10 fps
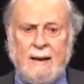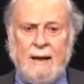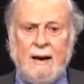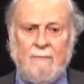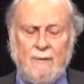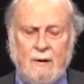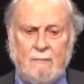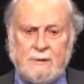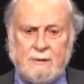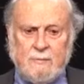And I found
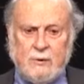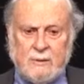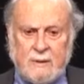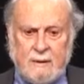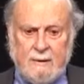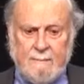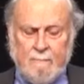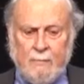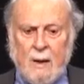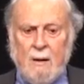it was the most uh,
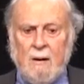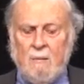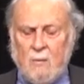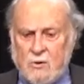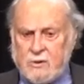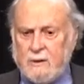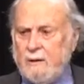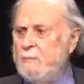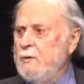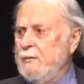
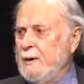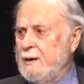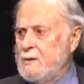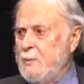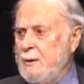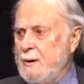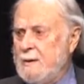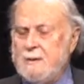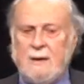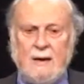emotionally moving
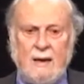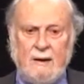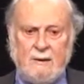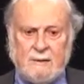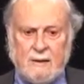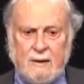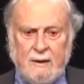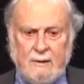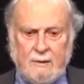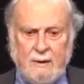experience I'd had in
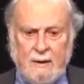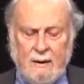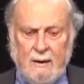psychiatry,